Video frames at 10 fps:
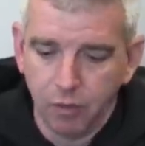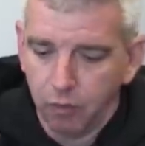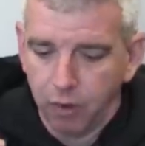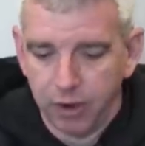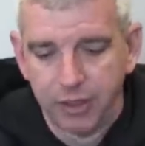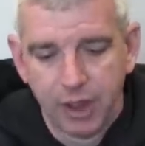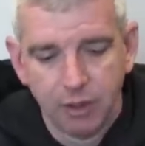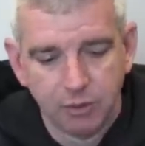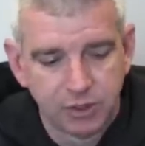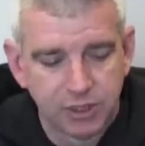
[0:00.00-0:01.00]
One of
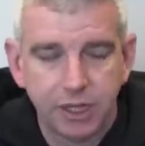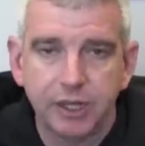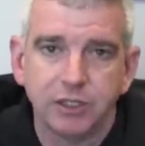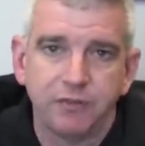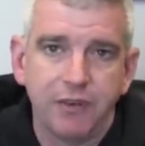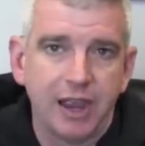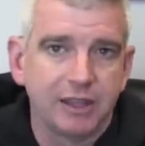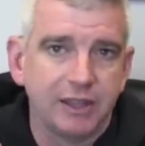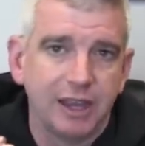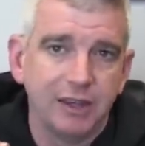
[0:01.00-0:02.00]
those is the
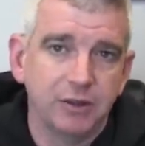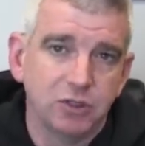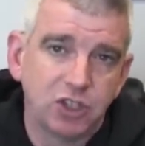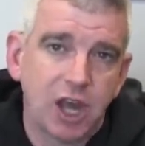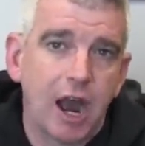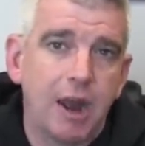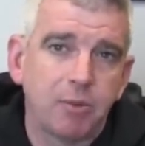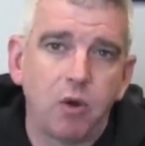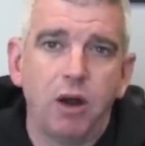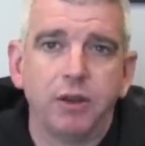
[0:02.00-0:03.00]
fact that they use
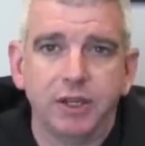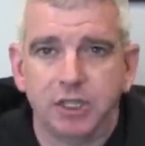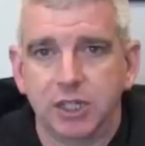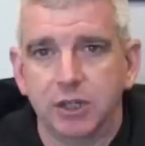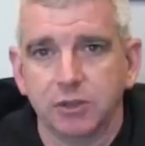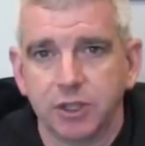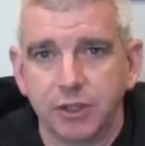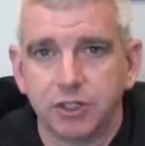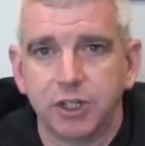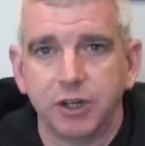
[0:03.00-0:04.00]
top quality seals in
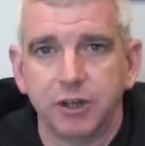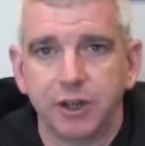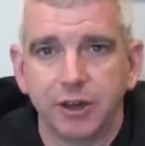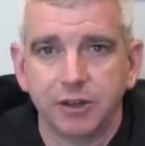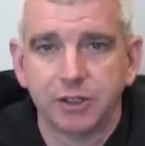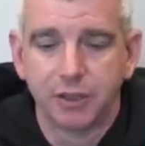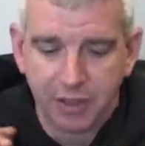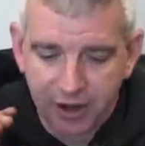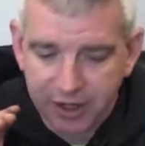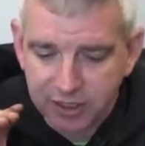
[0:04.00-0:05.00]
their steering gears.
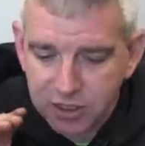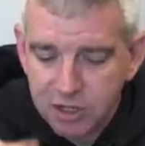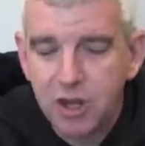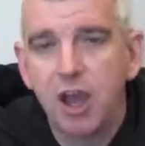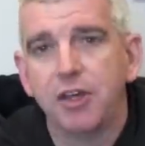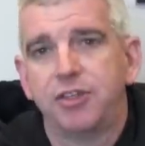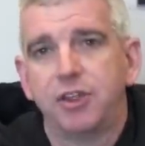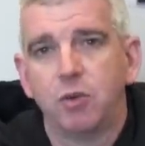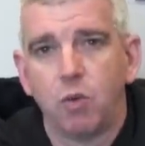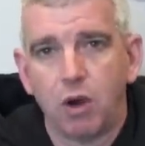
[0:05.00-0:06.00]
There is
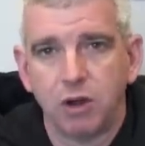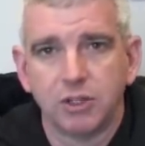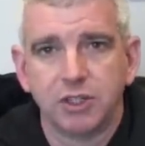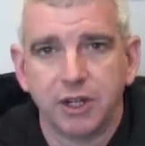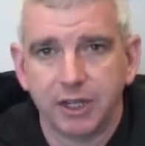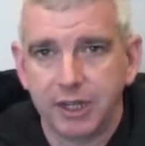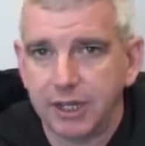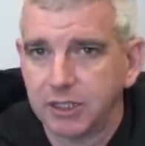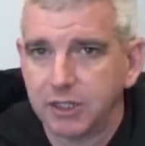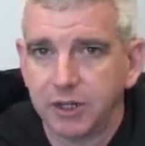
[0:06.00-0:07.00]
nothing worse than a
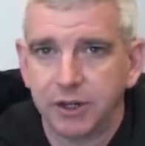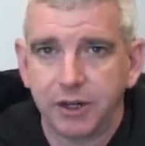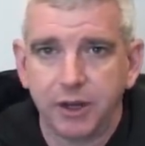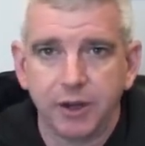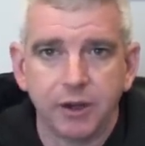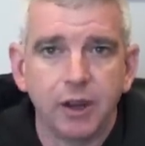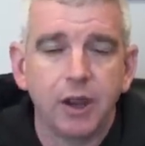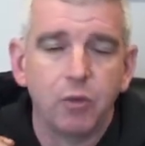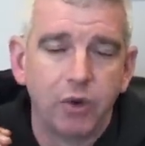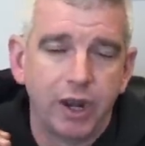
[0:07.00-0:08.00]
leaking steering gear.
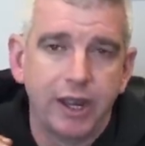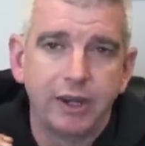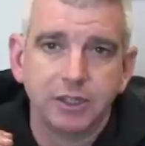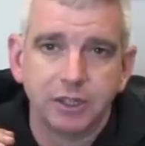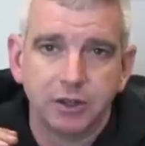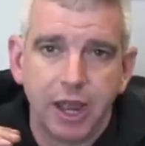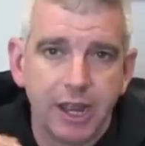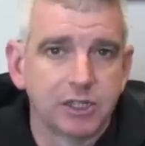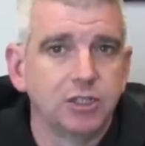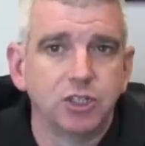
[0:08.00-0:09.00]
Redhead does an
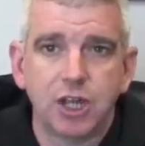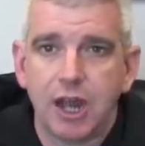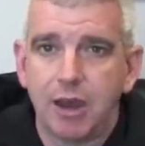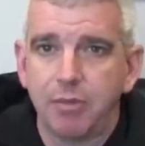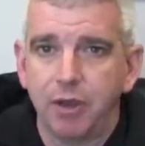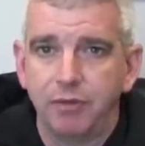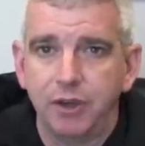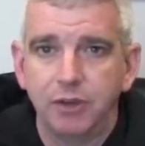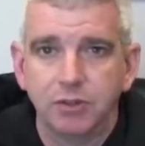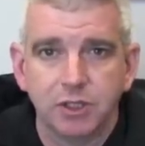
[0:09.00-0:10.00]
excellent job of
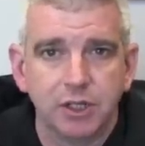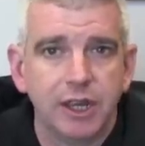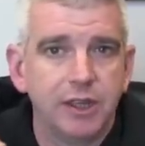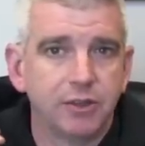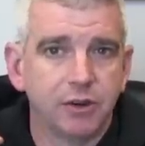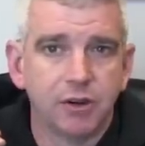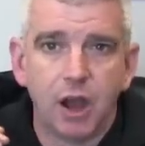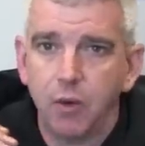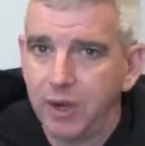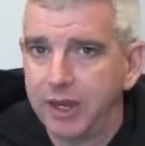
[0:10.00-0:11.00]
using either
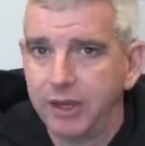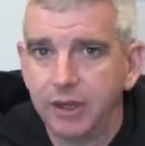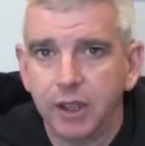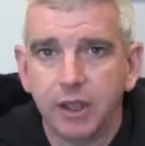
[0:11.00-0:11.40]
OE